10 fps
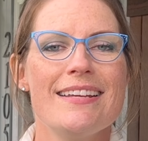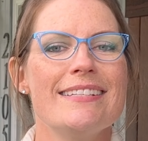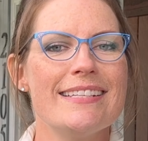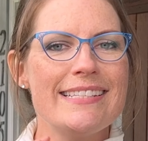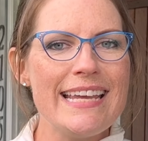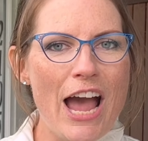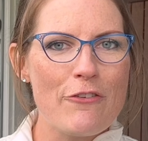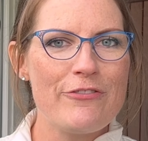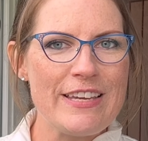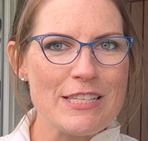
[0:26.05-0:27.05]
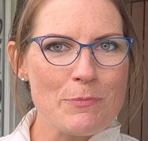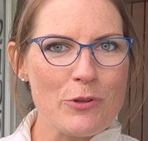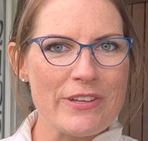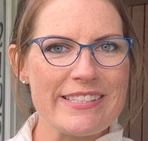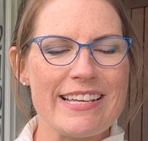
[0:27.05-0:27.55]
To see how feasible
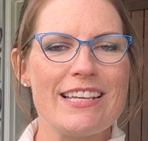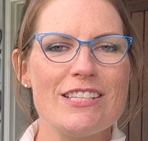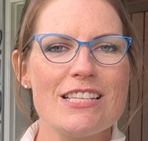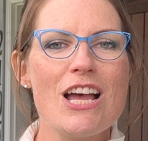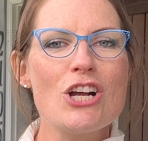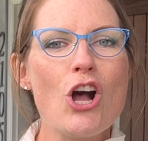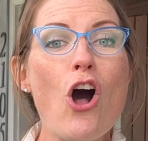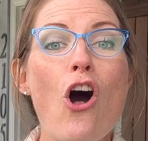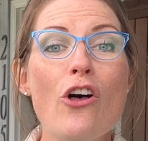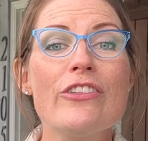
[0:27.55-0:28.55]
this is, call